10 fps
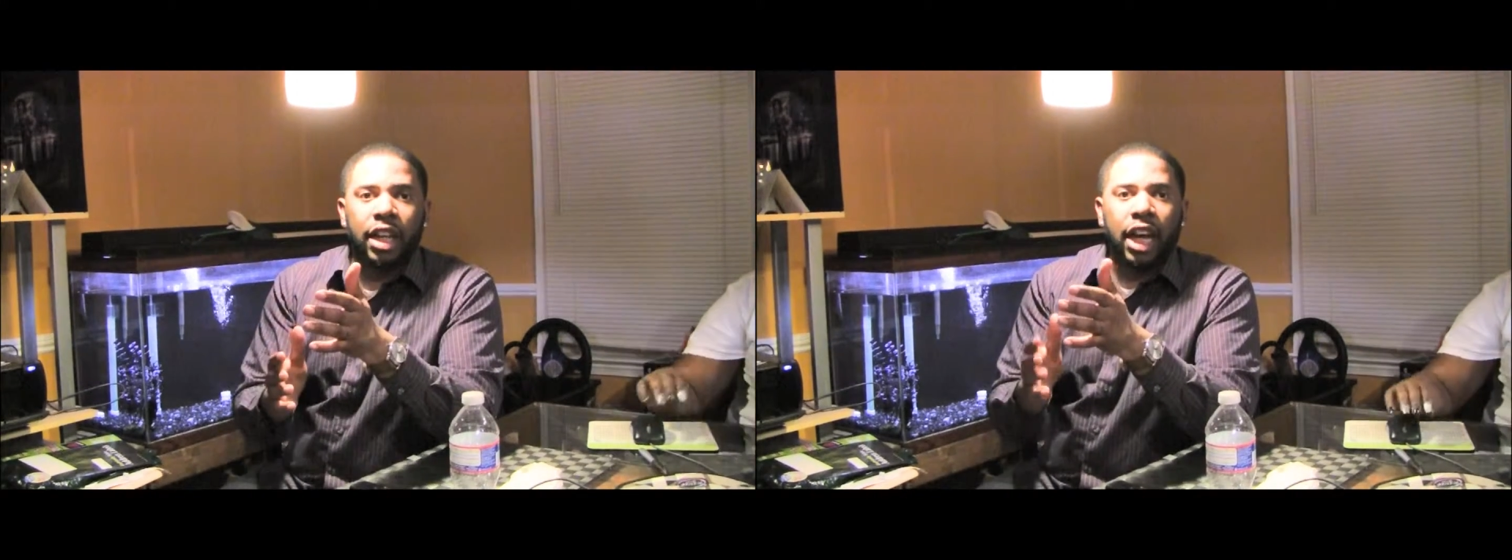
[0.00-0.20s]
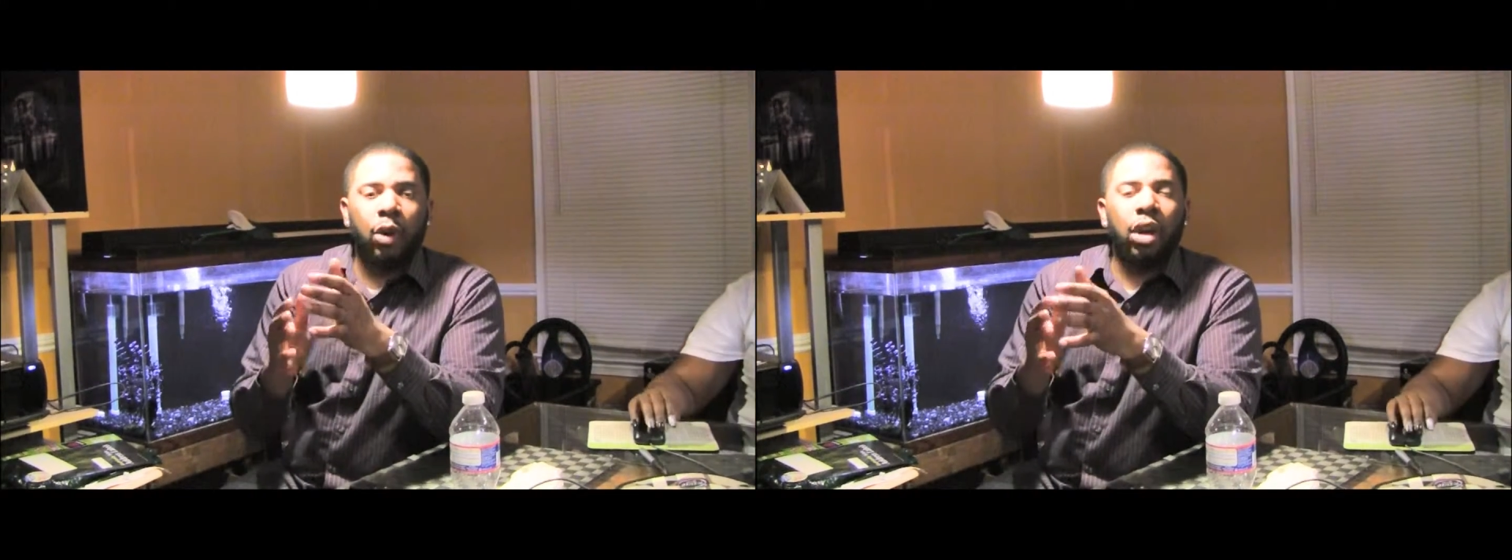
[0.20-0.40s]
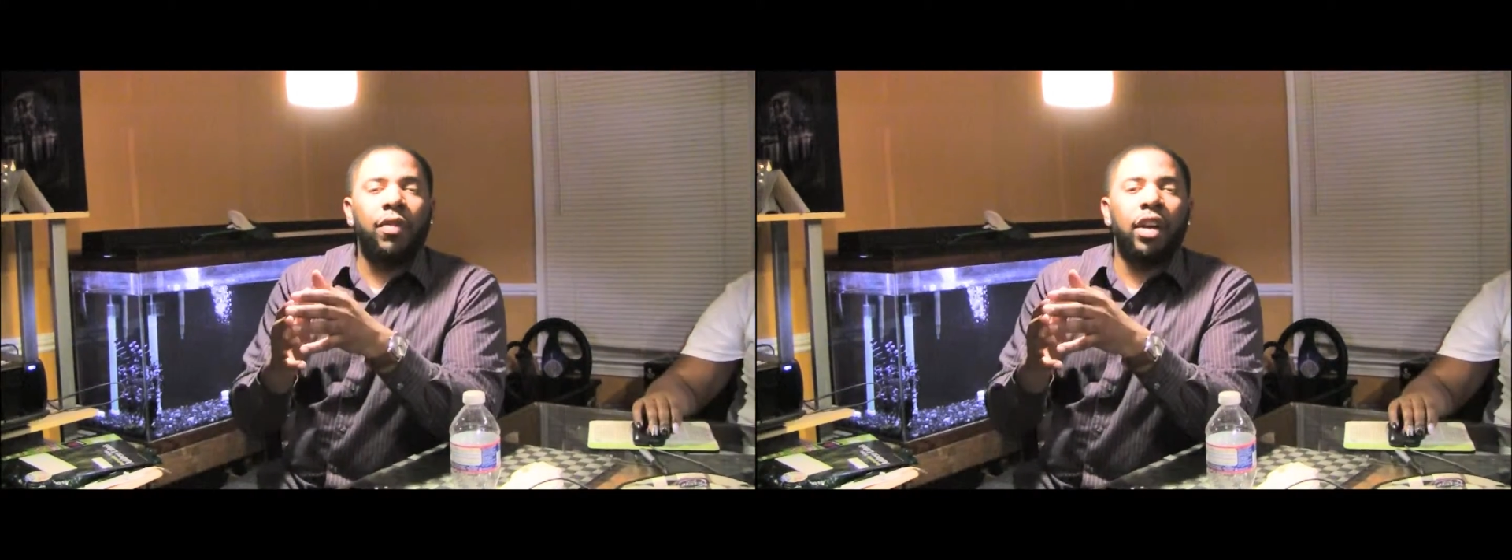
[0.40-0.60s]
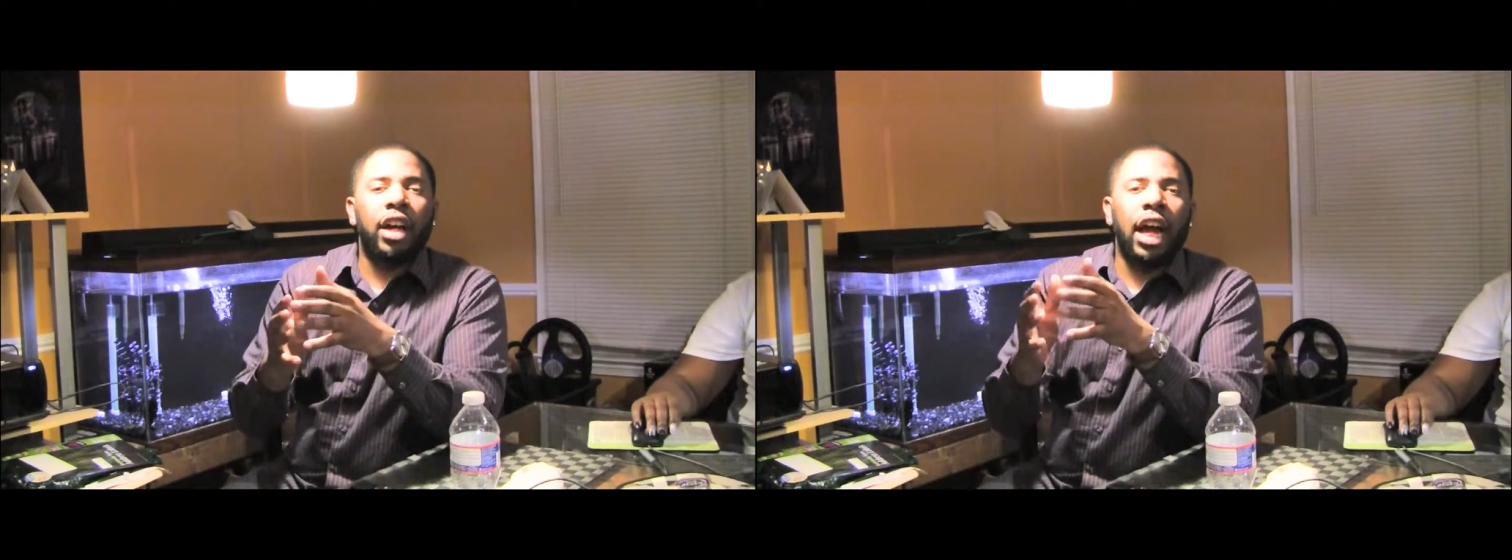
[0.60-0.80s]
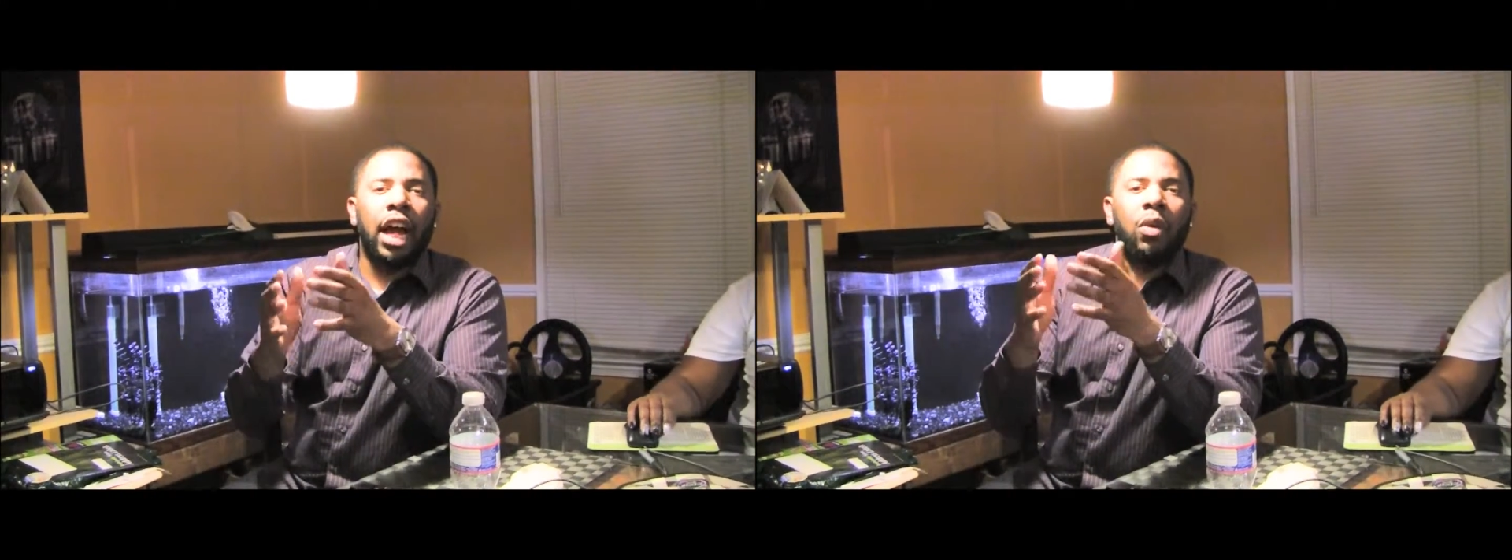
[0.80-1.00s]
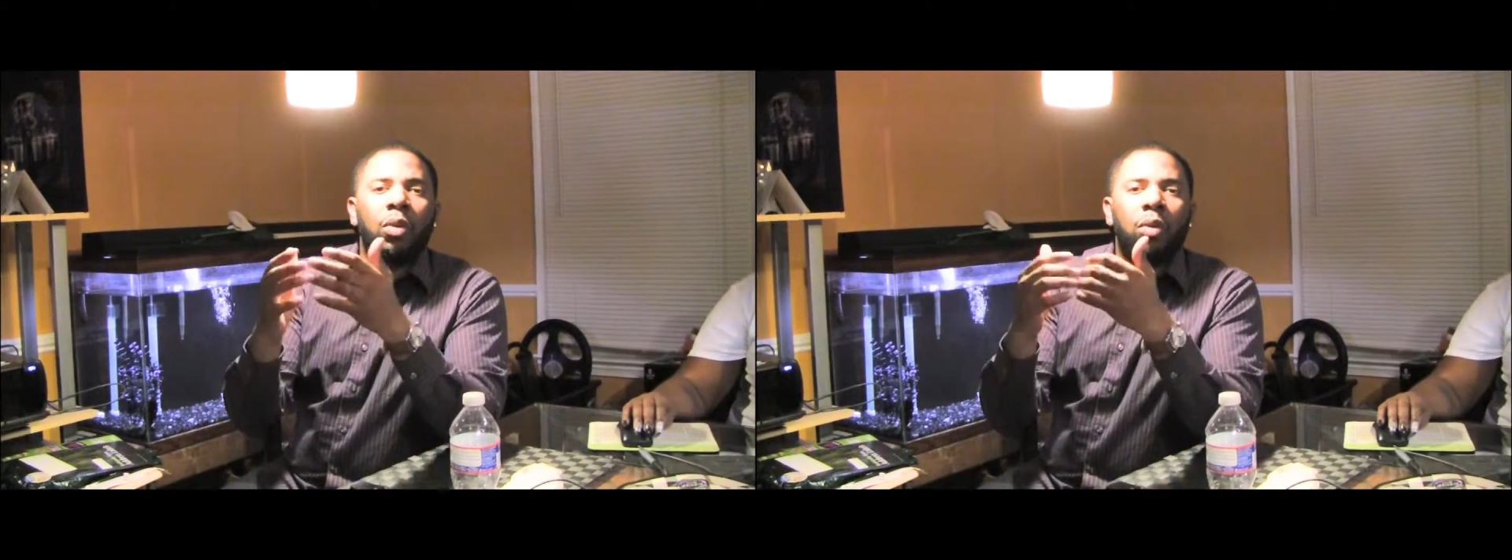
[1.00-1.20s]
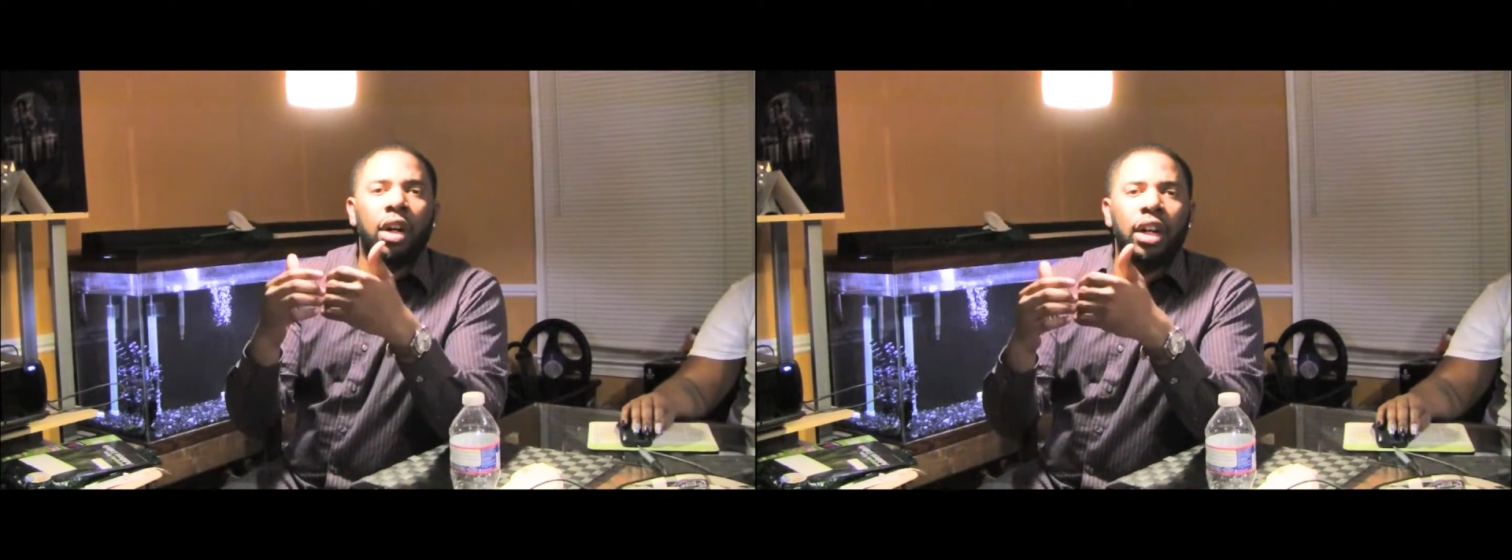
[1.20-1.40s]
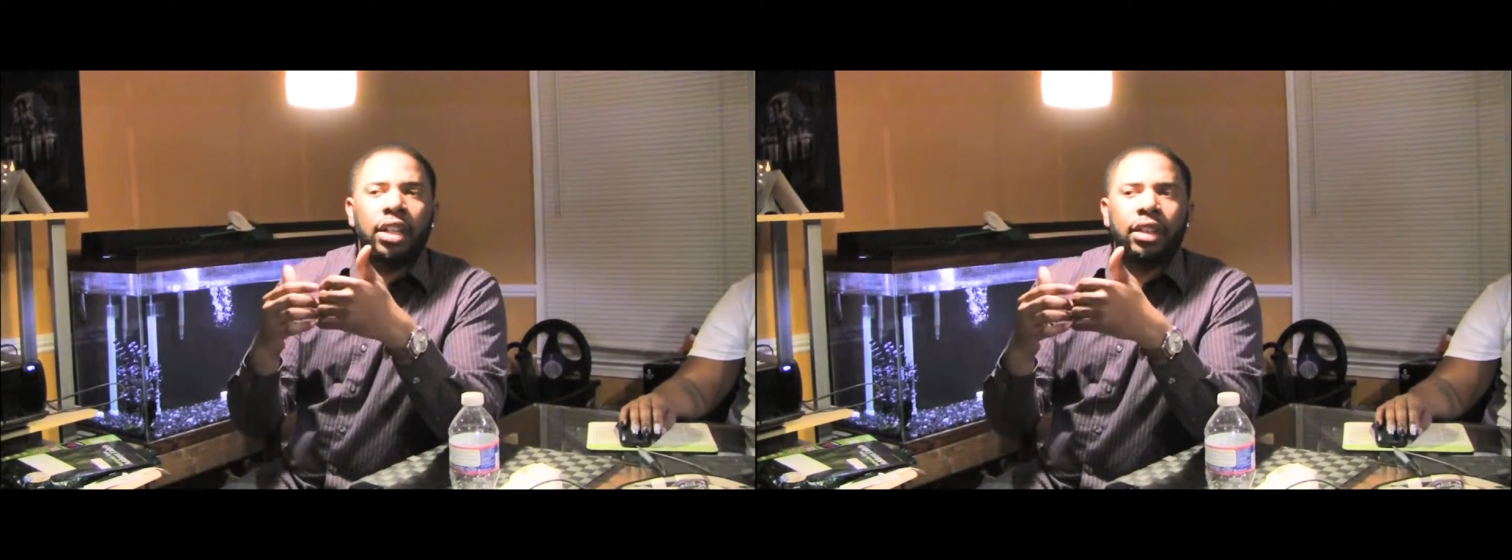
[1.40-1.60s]
However,
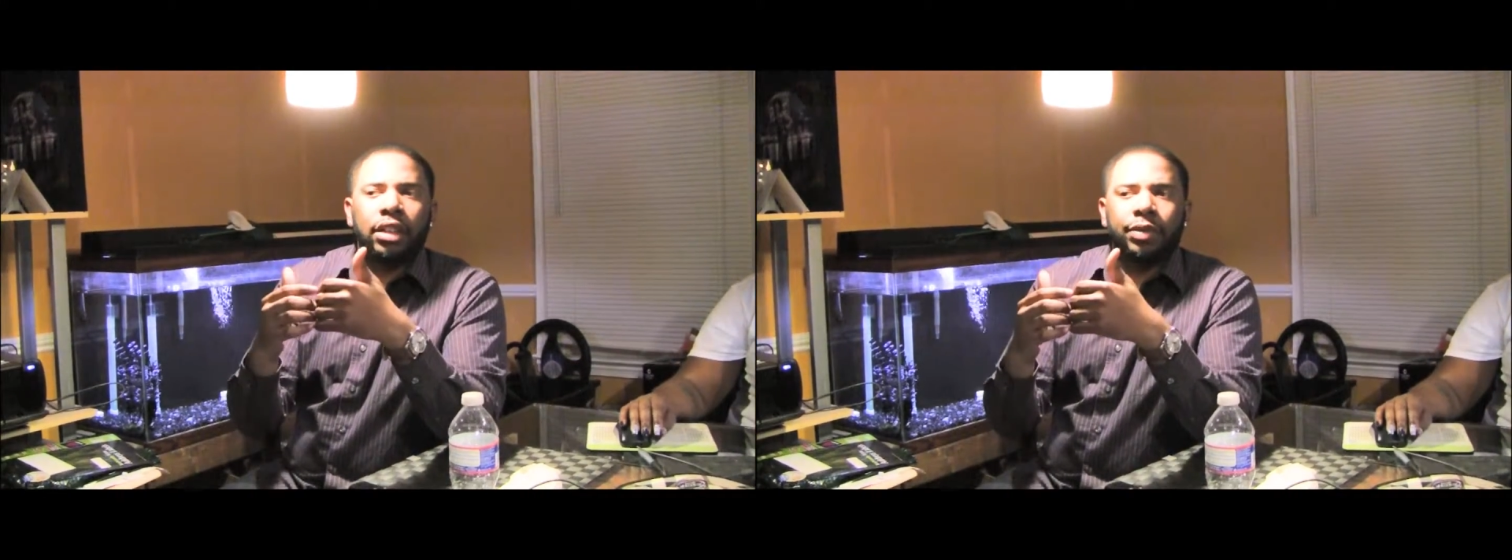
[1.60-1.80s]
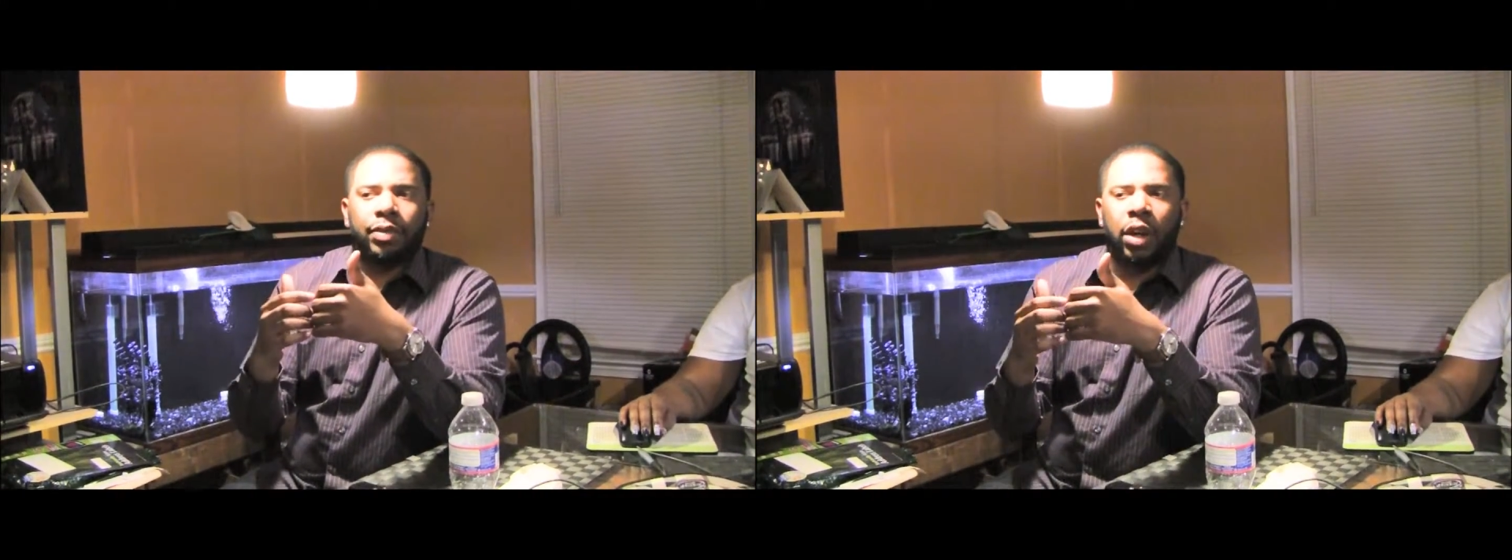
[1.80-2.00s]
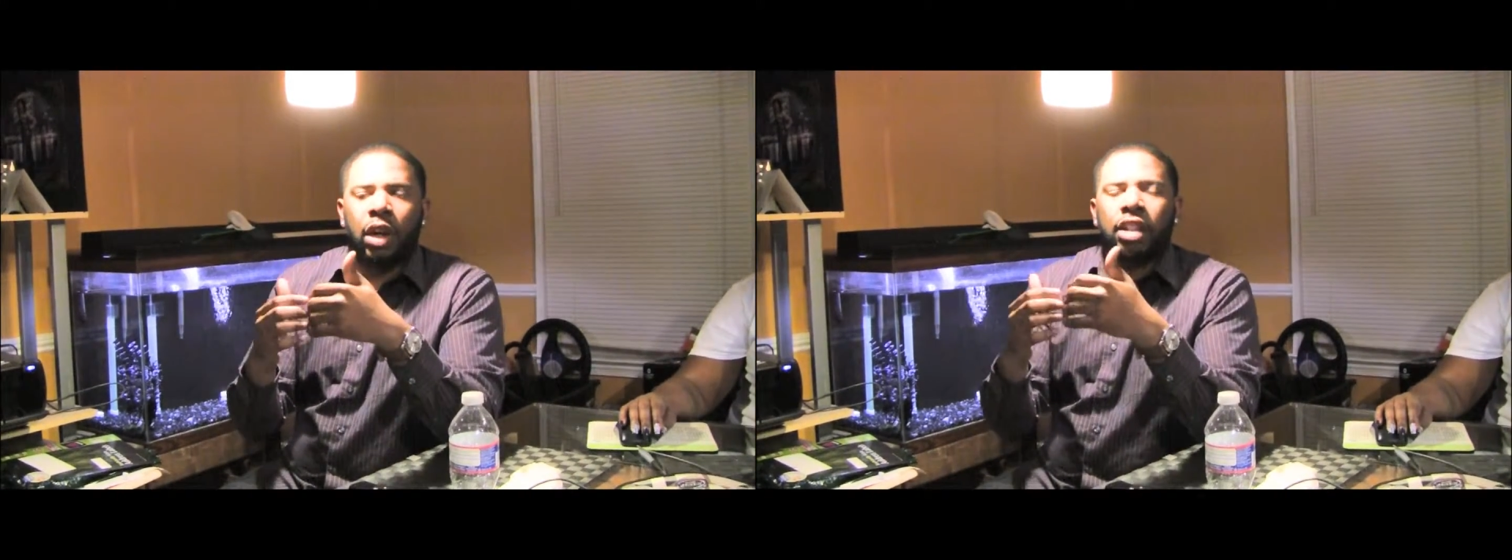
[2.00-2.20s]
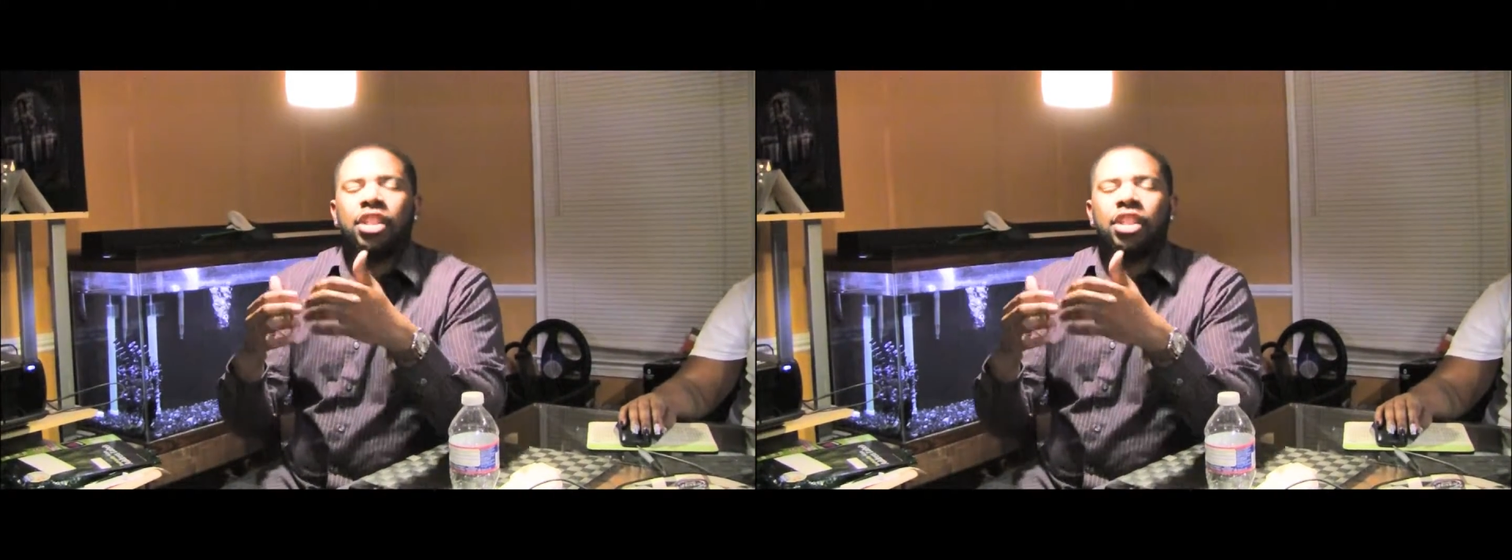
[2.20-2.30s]
a